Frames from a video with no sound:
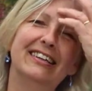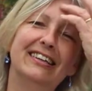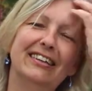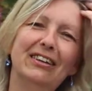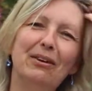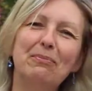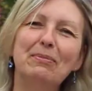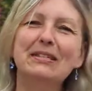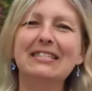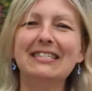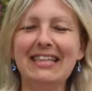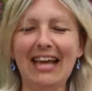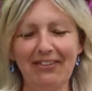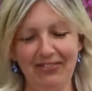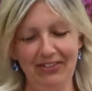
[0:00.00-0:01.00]
Number
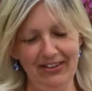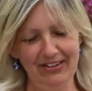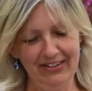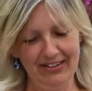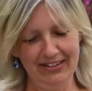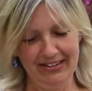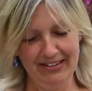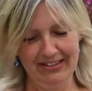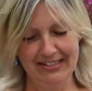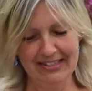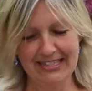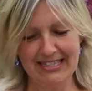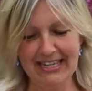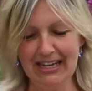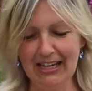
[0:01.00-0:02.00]
7,
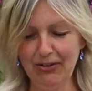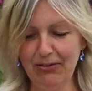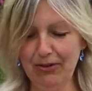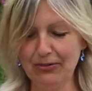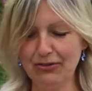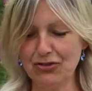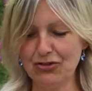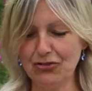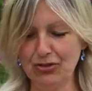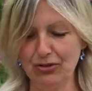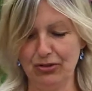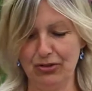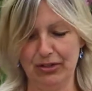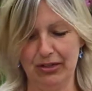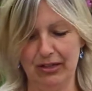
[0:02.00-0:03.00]
seeker of
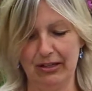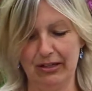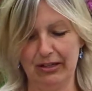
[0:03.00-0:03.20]
truth.